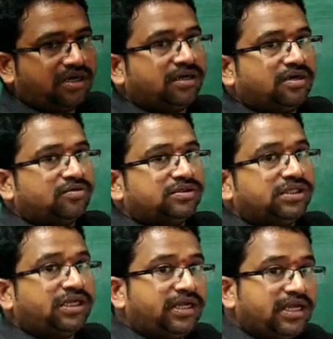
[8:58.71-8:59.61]
Not copper
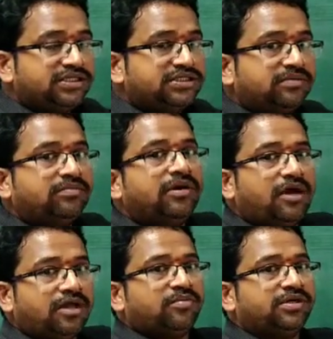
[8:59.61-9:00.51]
3. Calcium
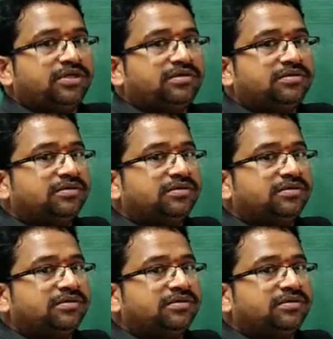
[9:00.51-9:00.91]
carbonate.